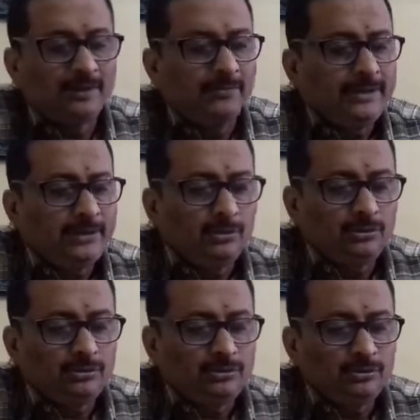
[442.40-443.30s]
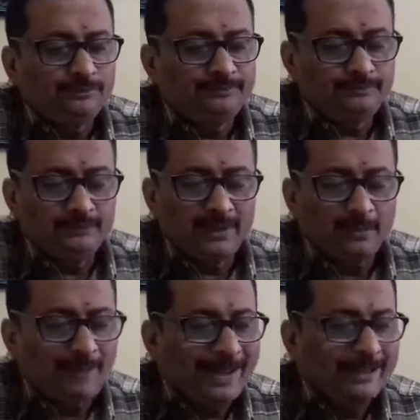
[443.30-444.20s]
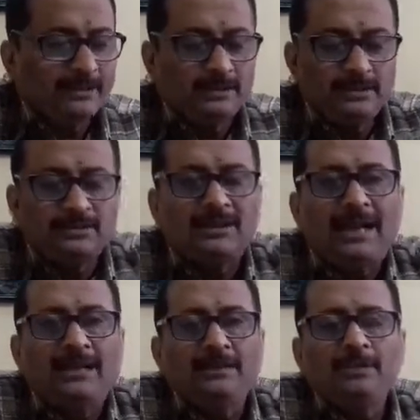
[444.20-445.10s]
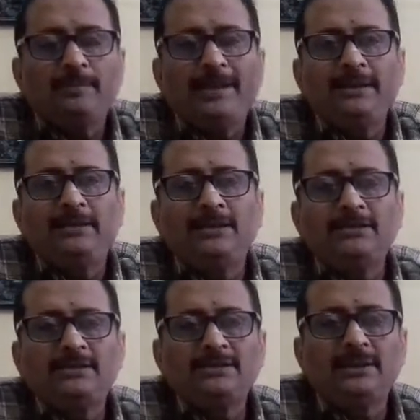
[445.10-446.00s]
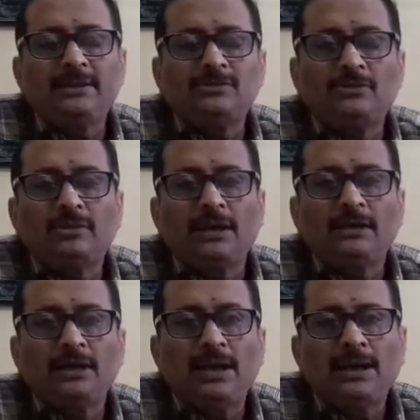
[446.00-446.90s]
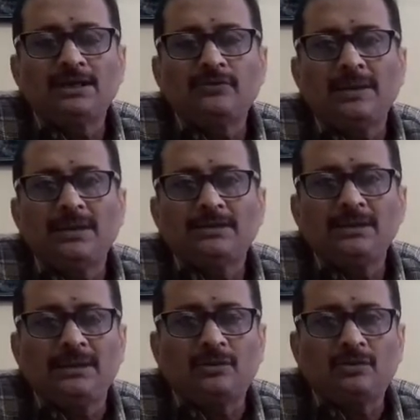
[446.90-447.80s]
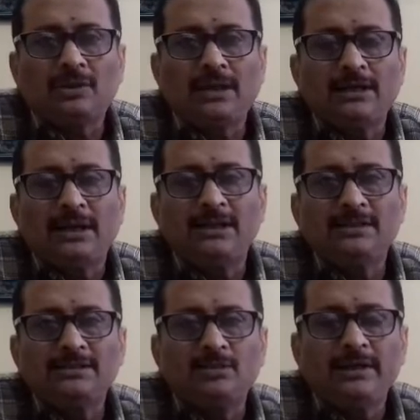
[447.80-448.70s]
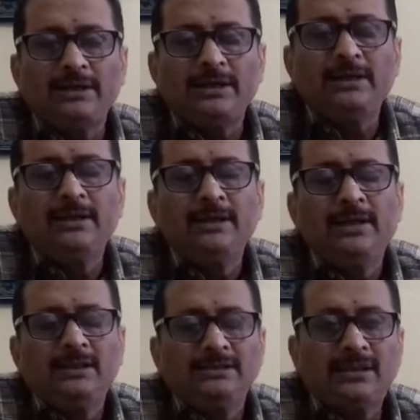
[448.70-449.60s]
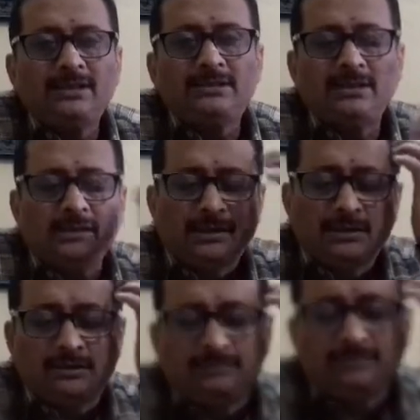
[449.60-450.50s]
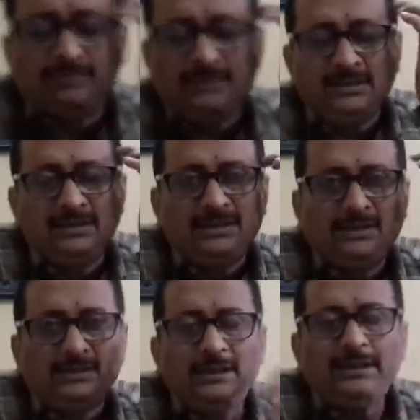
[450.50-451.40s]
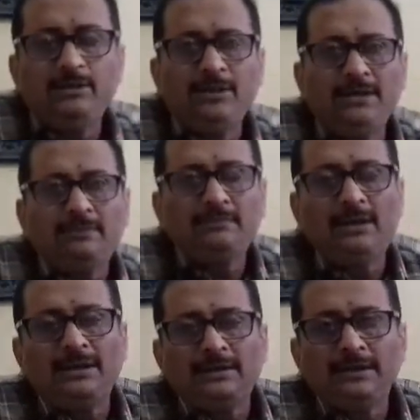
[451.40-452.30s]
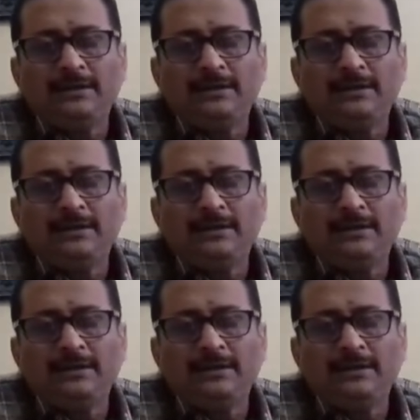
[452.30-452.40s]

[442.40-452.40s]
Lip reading: we go to the pancreas gland. Pancreas is an exocrine gland as well as an endocrine gland. It is located just near the duodenum, under